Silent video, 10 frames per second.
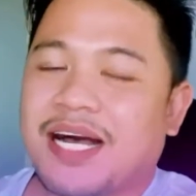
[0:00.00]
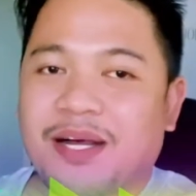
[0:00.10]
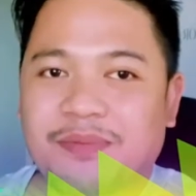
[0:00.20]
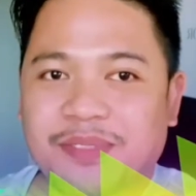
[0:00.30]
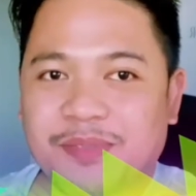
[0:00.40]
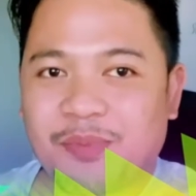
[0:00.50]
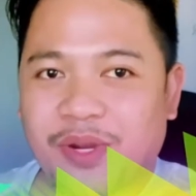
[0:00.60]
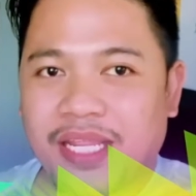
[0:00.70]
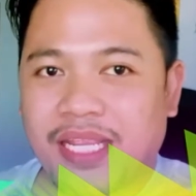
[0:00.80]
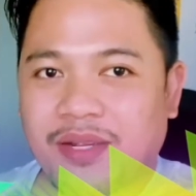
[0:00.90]
Good
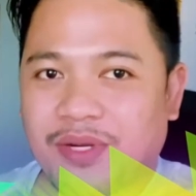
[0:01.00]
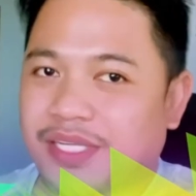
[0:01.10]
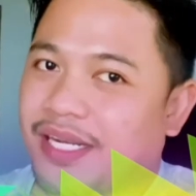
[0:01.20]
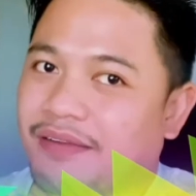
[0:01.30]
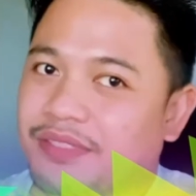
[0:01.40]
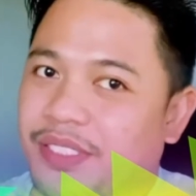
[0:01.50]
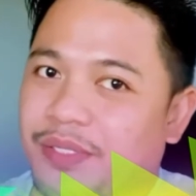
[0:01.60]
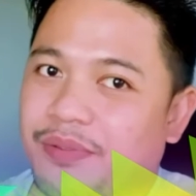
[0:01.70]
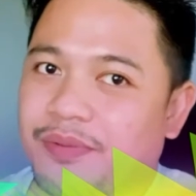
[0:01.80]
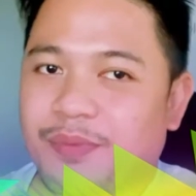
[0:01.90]
morning or good
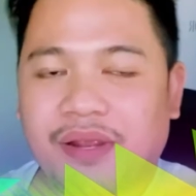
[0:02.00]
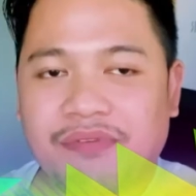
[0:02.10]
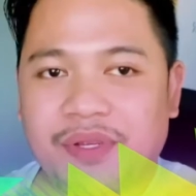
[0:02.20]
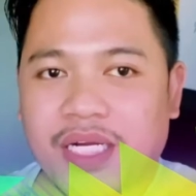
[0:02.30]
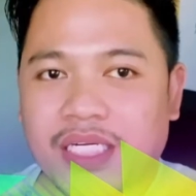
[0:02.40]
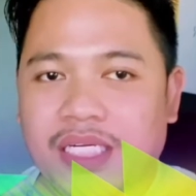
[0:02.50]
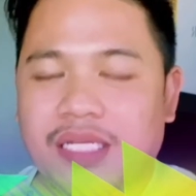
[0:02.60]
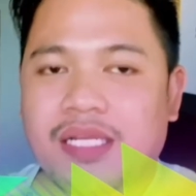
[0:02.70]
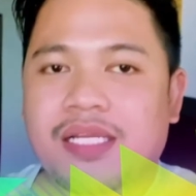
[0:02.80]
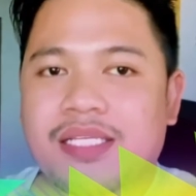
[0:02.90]
afternoon, wherever you are.
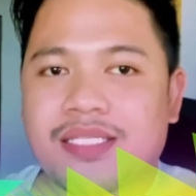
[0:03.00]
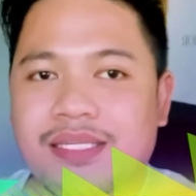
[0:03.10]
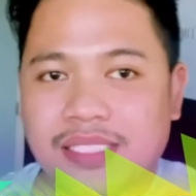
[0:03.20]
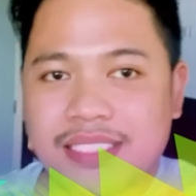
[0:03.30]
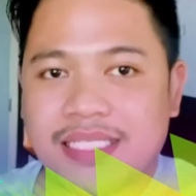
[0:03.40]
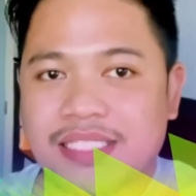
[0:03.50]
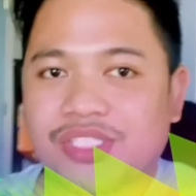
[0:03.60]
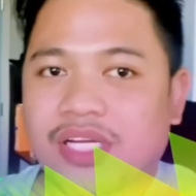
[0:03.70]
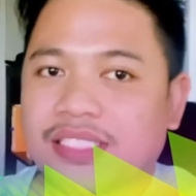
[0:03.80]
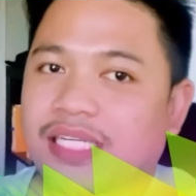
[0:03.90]
So this is
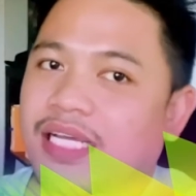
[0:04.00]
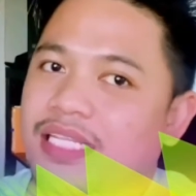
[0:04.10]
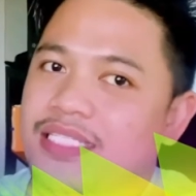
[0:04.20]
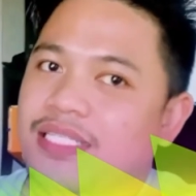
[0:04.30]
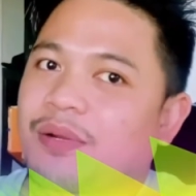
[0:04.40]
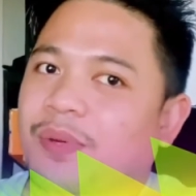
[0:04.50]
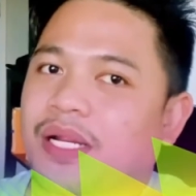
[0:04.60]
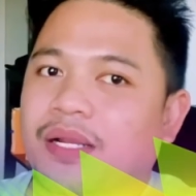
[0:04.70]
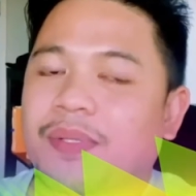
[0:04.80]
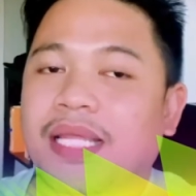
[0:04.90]
John Collins
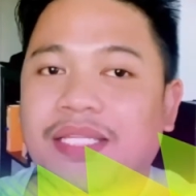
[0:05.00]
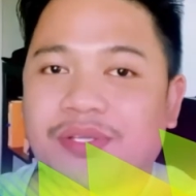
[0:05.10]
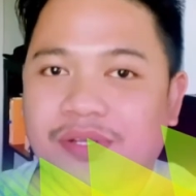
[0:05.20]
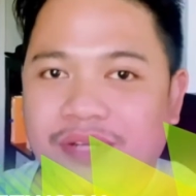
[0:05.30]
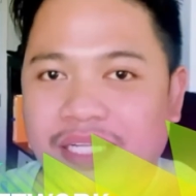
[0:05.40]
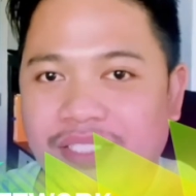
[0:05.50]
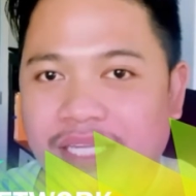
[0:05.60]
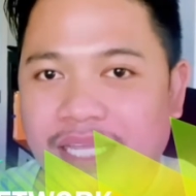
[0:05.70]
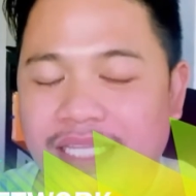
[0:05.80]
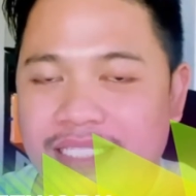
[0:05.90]
Network. I would like to
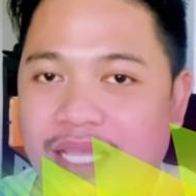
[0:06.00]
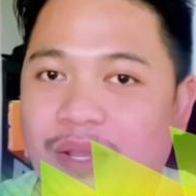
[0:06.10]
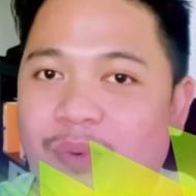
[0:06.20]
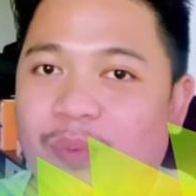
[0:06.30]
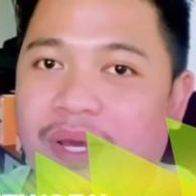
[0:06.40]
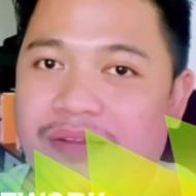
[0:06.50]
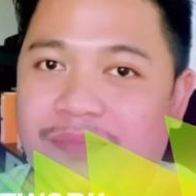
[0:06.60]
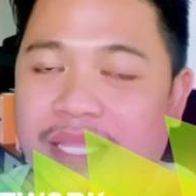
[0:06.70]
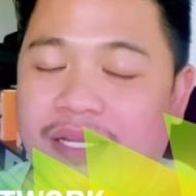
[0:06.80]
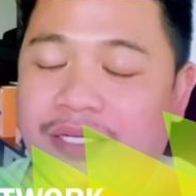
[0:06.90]
congratulate one of
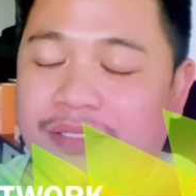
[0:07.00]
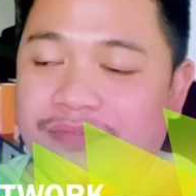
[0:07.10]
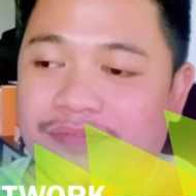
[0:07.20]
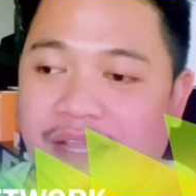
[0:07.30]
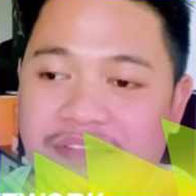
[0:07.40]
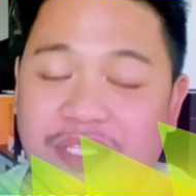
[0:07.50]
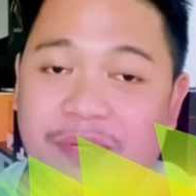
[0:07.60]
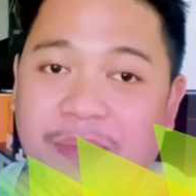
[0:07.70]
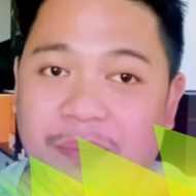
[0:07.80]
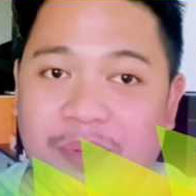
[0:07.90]
my 5-star
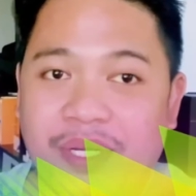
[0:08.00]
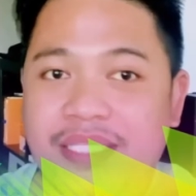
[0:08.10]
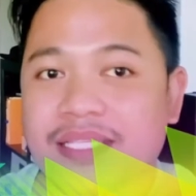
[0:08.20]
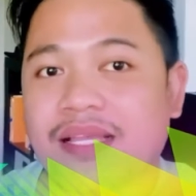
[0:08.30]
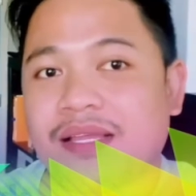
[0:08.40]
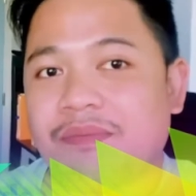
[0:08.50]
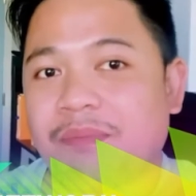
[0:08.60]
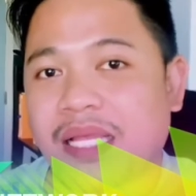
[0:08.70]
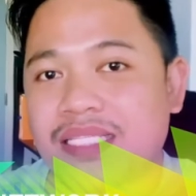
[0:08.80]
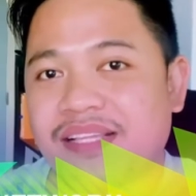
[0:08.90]
members,
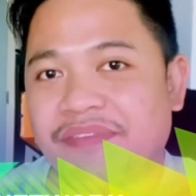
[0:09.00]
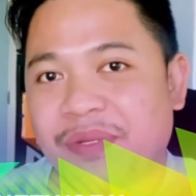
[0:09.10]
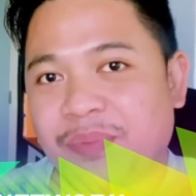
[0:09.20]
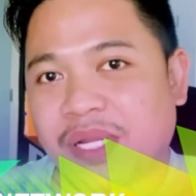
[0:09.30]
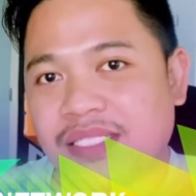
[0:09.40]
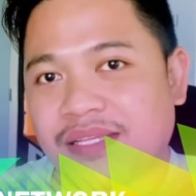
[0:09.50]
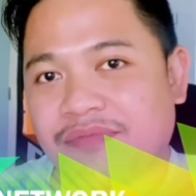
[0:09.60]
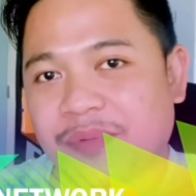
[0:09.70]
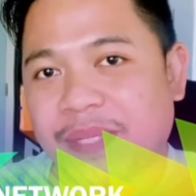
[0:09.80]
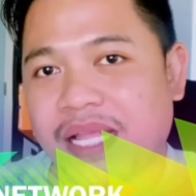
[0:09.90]
Mel's Life in Nebraska,
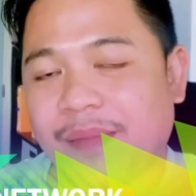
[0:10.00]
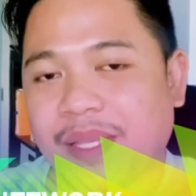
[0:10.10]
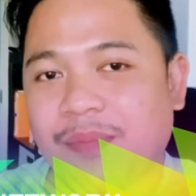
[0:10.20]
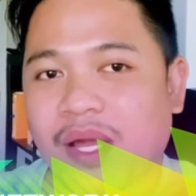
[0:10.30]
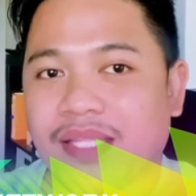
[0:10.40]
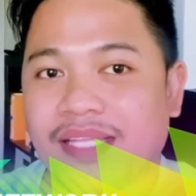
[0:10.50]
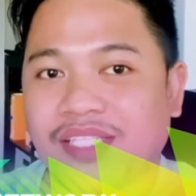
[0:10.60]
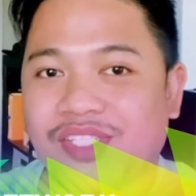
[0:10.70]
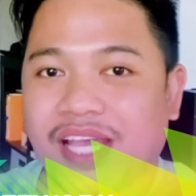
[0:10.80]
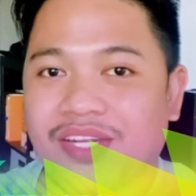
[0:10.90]
for becoming a
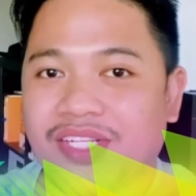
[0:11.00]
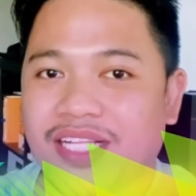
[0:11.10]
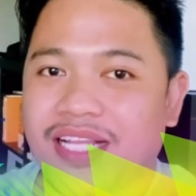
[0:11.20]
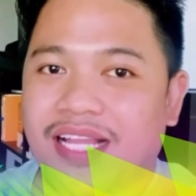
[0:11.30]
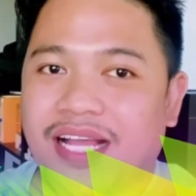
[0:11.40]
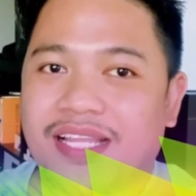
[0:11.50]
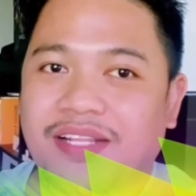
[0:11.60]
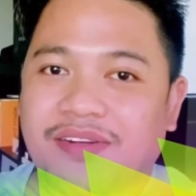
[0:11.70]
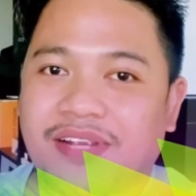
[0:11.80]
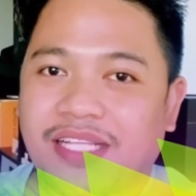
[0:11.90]
Monetized Channel. And
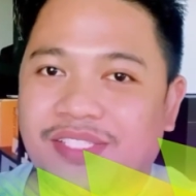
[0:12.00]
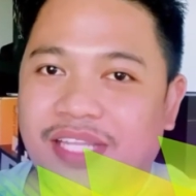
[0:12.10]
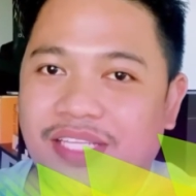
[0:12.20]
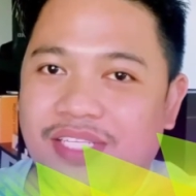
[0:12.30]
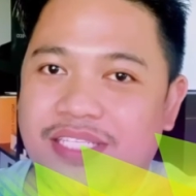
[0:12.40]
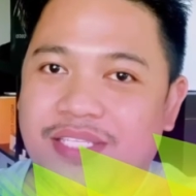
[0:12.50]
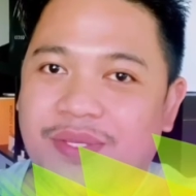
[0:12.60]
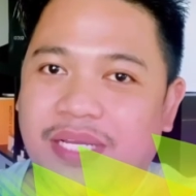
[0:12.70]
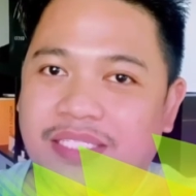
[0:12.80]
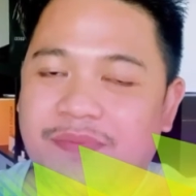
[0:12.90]
congratulations to
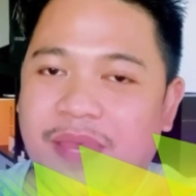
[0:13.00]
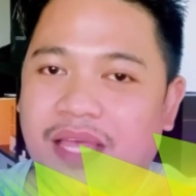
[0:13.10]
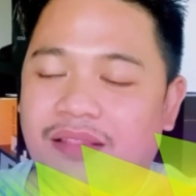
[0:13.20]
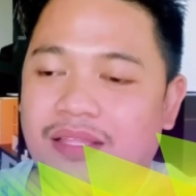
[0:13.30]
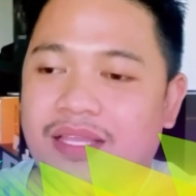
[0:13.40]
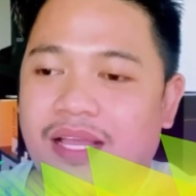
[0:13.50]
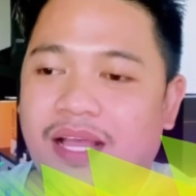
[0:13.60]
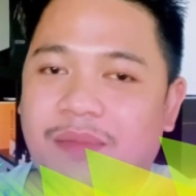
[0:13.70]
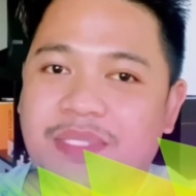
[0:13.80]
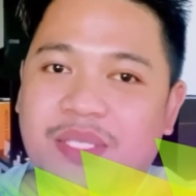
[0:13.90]
you, Ate Mel.
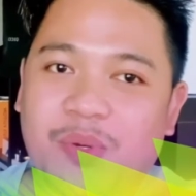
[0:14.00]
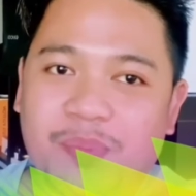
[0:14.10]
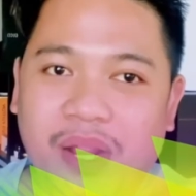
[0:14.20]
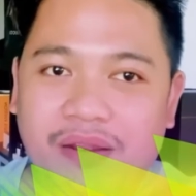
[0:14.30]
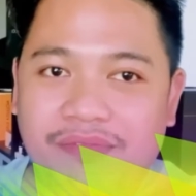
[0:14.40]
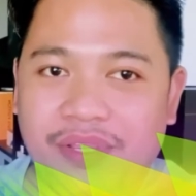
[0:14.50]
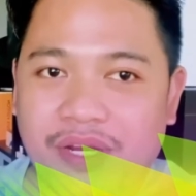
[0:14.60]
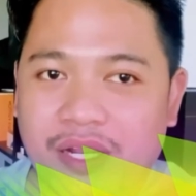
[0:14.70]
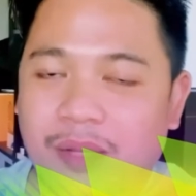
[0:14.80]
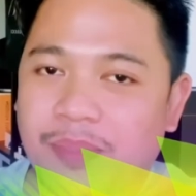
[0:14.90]
I'm so proud of your
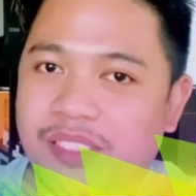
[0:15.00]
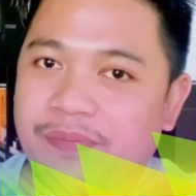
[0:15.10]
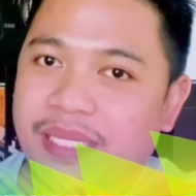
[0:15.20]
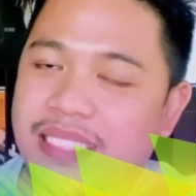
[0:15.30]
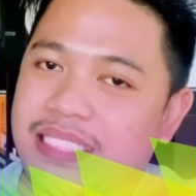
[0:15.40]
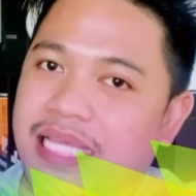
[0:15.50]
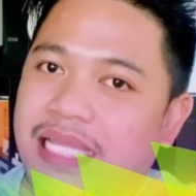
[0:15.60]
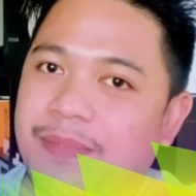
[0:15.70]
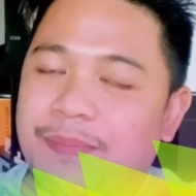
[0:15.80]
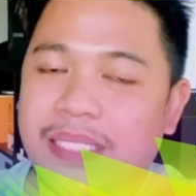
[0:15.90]
accomplishments.
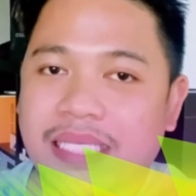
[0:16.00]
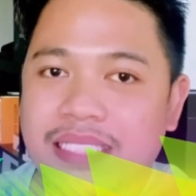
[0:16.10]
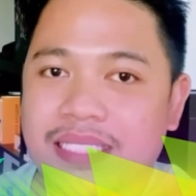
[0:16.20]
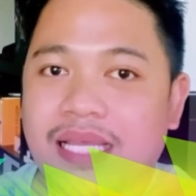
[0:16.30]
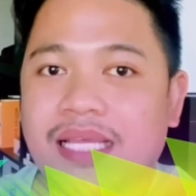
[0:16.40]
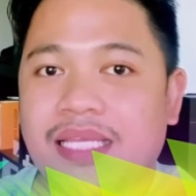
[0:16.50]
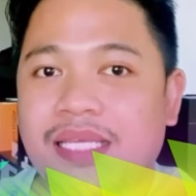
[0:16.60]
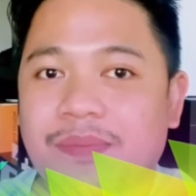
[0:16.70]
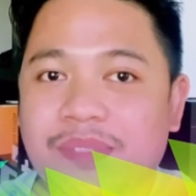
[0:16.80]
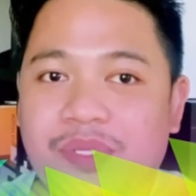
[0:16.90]
And please
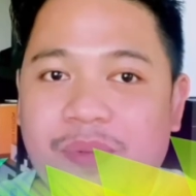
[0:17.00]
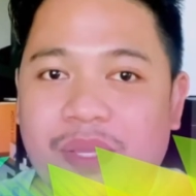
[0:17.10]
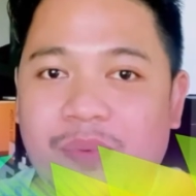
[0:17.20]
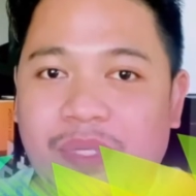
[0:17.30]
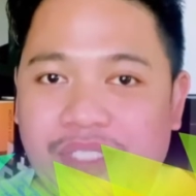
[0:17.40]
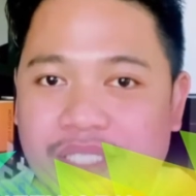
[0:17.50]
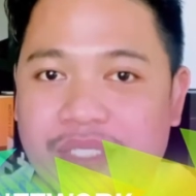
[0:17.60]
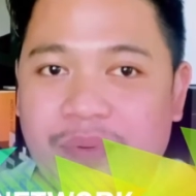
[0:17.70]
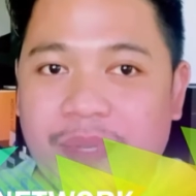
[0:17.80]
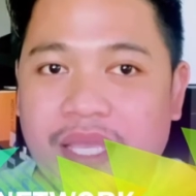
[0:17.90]
keep doing what you're
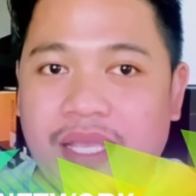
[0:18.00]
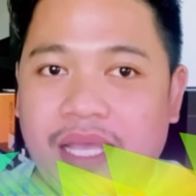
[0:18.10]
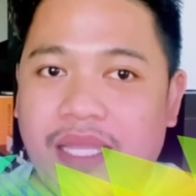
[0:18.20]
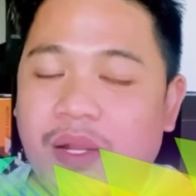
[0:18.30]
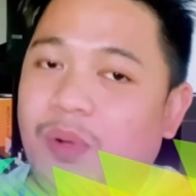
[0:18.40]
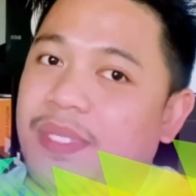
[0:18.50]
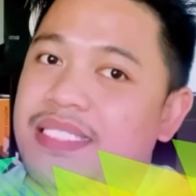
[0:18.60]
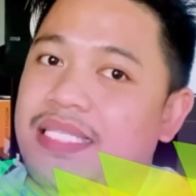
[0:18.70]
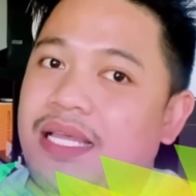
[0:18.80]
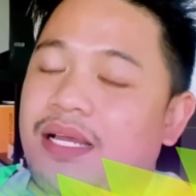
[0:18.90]
doing and always
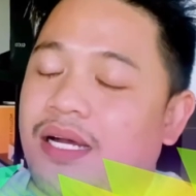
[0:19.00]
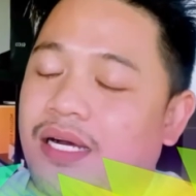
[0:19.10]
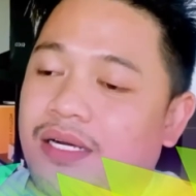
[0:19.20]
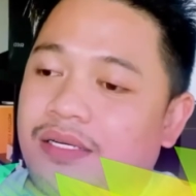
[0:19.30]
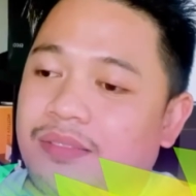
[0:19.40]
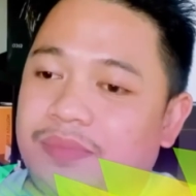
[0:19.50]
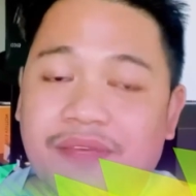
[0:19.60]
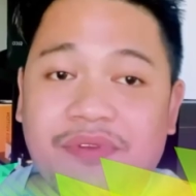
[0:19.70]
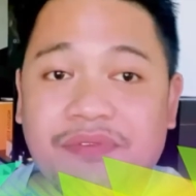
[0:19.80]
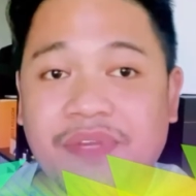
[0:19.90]

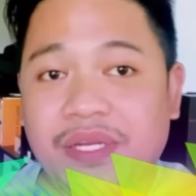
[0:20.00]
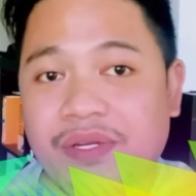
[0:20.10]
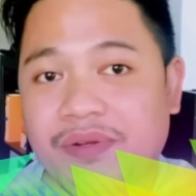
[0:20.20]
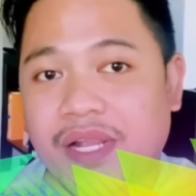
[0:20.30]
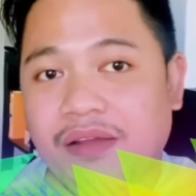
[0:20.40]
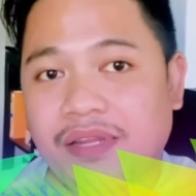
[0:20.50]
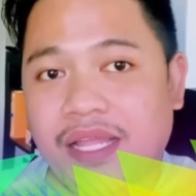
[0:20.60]
keep your feet on the ground.